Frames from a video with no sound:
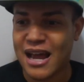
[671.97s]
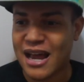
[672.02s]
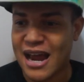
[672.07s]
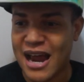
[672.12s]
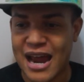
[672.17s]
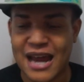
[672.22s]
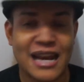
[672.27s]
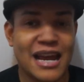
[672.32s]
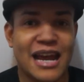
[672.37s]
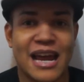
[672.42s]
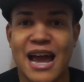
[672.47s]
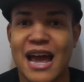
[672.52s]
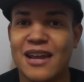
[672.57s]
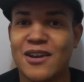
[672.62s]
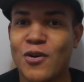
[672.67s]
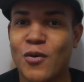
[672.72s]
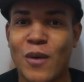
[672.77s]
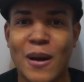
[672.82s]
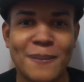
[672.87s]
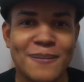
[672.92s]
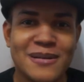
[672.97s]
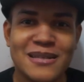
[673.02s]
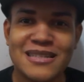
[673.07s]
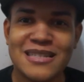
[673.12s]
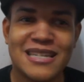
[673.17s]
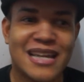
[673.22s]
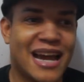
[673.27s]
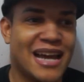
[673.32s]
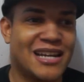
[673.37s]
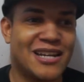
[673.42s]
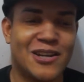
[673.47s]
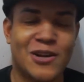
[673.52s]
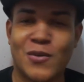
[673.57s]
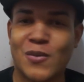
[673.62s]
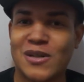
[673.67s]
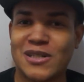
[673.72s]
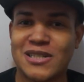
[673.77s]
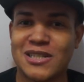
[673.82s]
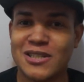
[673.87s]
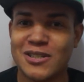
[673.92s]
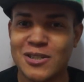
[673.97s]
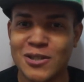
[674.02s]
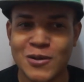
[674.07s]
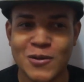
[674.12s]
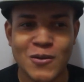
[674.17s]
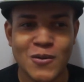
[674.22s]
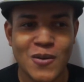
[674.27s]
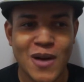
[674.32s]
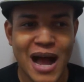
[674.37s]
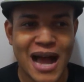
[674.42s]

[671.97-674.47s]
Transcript: And I had no weapons. I didn't know what to do.